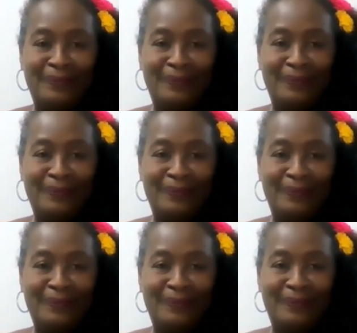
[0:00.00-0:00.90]

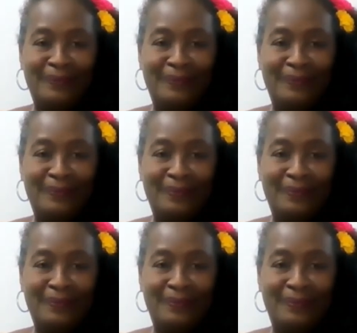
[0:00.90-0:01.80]

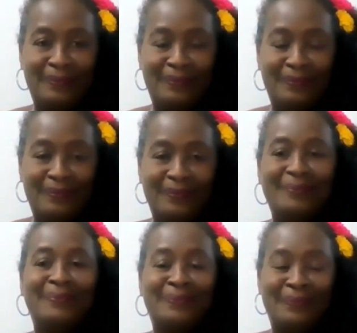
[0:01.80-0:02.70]

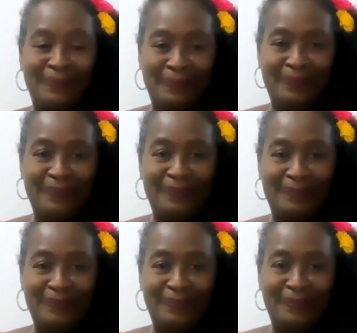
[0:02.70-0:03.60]

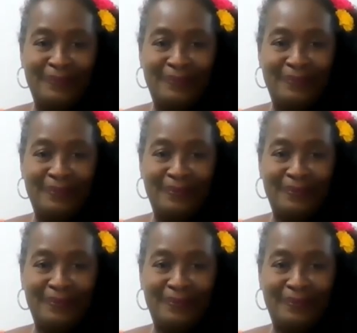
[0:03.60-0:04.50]

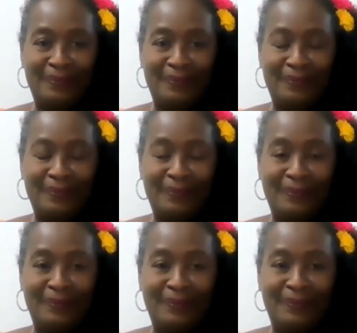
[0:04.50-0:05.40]

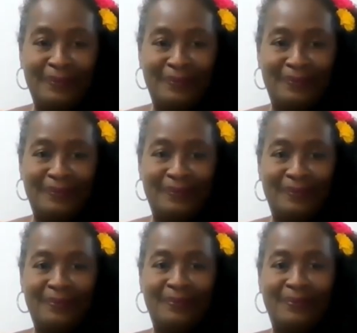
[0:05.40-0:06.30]

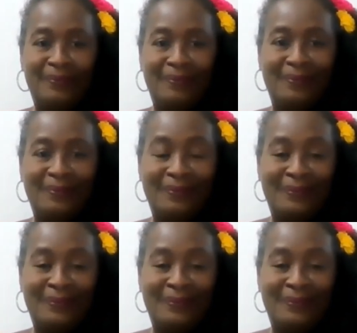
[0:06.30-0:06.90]
[no speech]